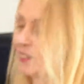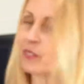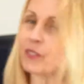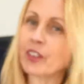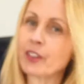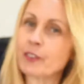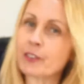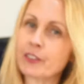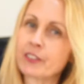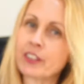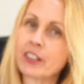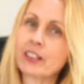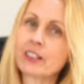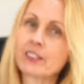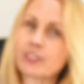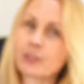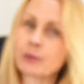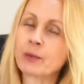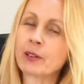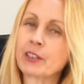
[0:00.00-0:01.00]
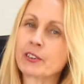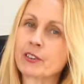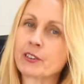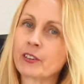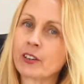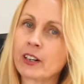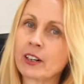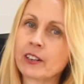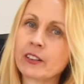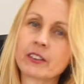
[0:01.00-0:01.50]
If you think it's a bit
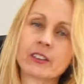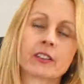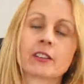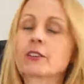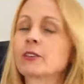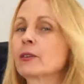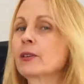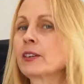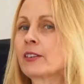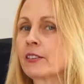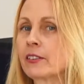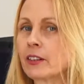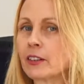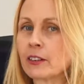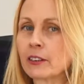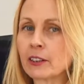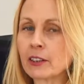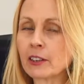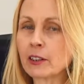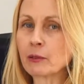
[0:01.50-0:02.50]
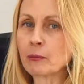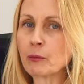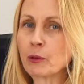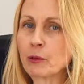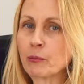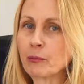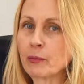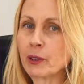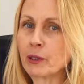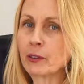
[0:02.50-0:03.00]
dry, you can always add a little more
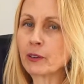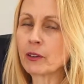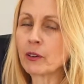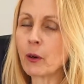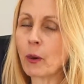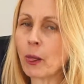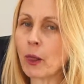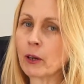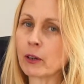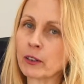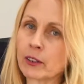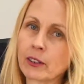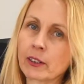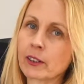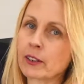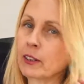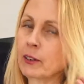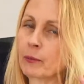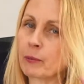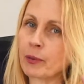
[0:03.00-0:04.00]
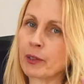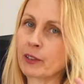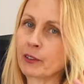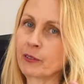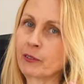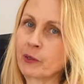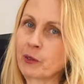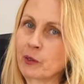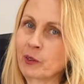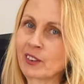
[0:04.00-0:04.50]
milk or a little bit
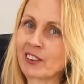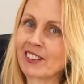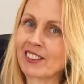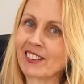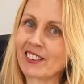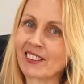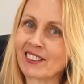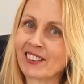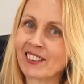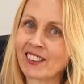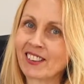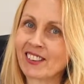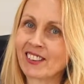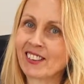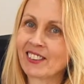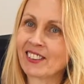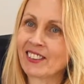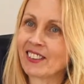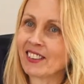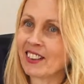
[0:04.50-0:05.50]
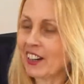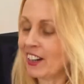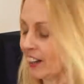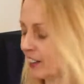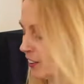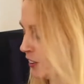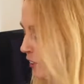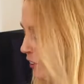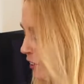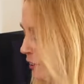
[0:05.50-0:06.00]
of water,
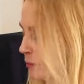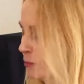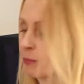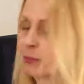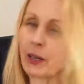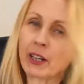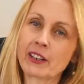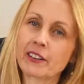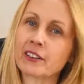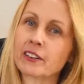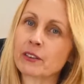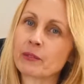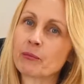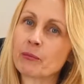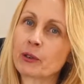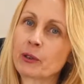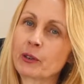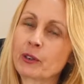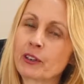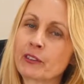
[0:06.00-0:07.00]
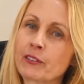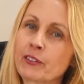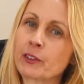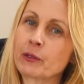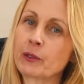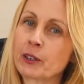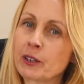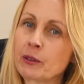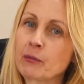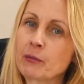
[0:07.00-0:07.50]
and you can blend it more if you
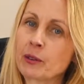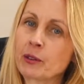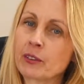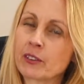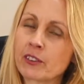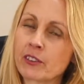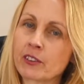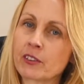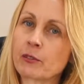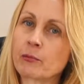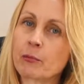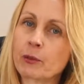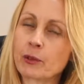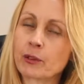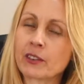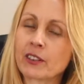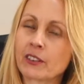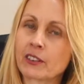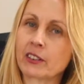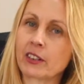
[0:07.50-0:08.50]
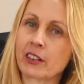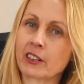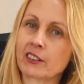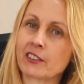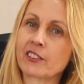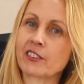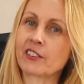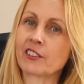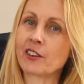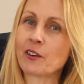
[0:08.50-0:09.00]
want a more smoother
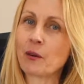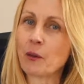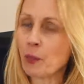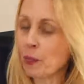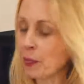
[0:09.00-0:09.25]
texture.